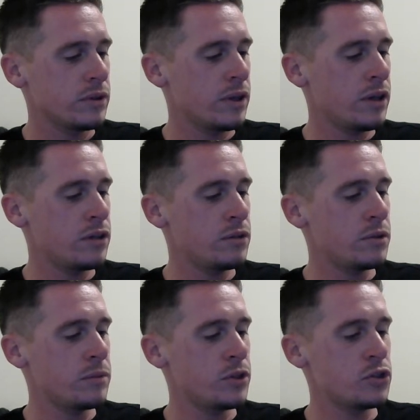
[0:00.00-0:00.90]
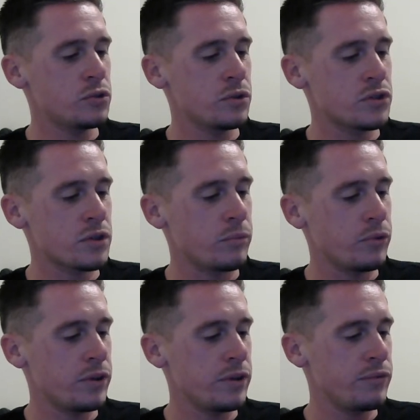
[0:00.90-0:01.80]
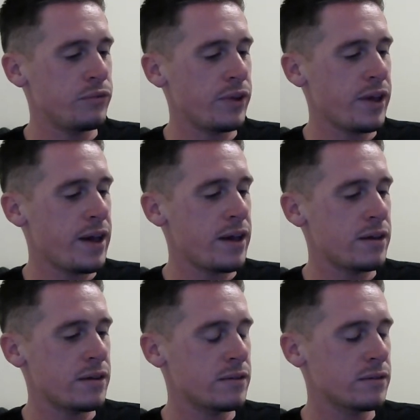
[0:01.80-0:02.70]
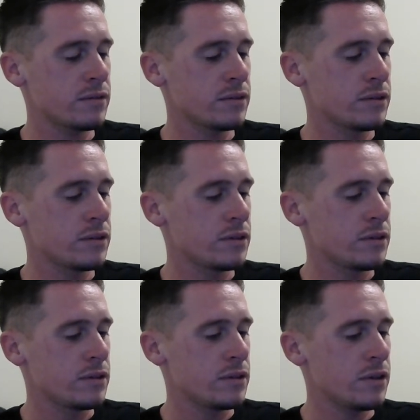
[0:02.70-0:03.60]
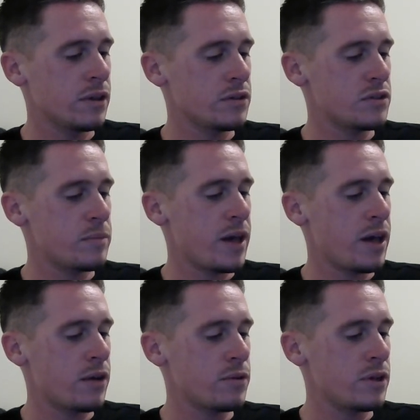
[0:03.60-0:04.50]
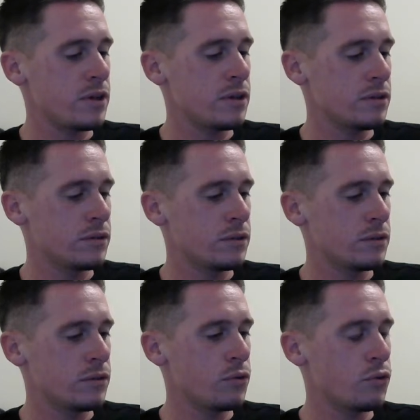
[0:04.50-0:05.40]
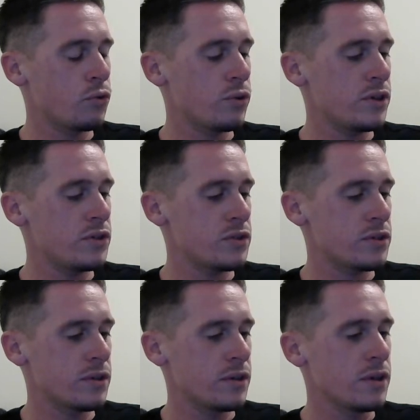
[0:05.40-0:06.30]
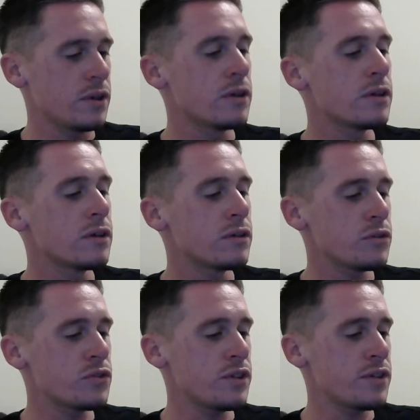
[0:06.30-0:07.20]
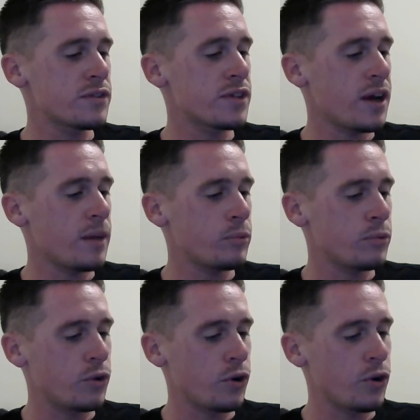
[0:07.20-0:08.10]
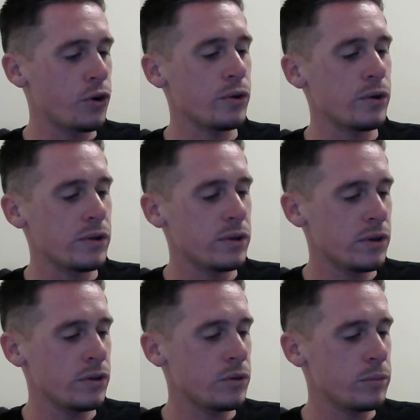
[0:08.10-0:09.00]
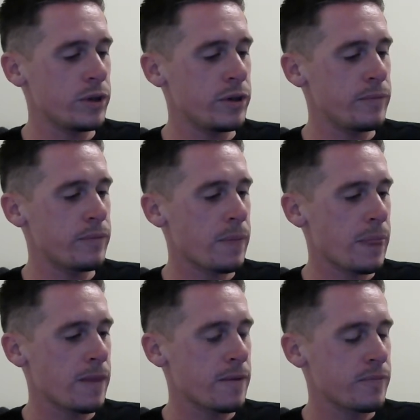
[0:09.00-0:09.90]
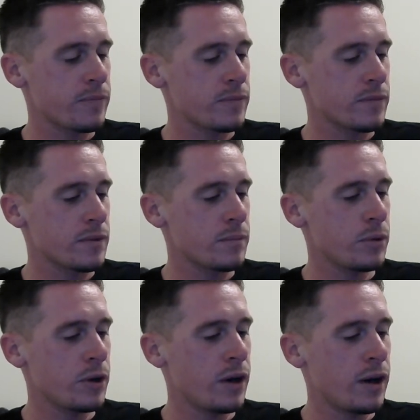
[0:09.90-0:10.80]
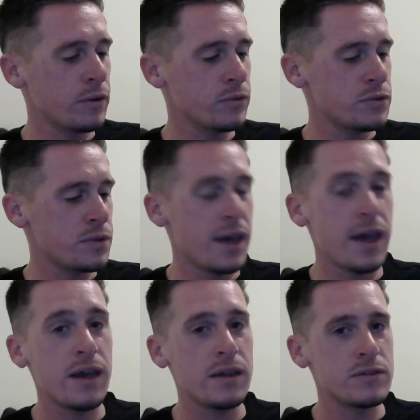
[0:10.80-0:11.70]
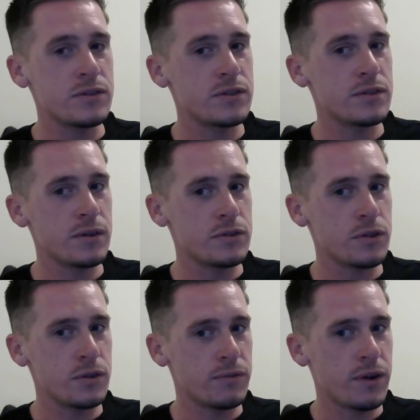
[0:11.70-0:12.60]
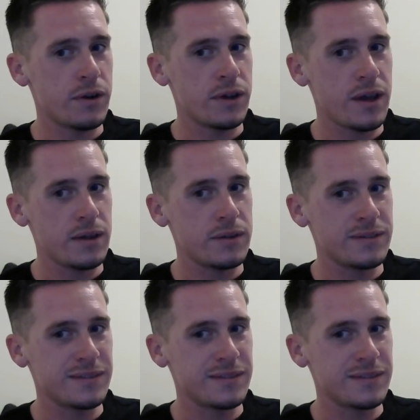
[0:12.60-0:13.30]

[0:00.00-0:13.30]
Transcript: And you want to make sure it's completely flat against the battery, no crease. You'll see the top will curl a little bit, but I don't do the ends until the very end.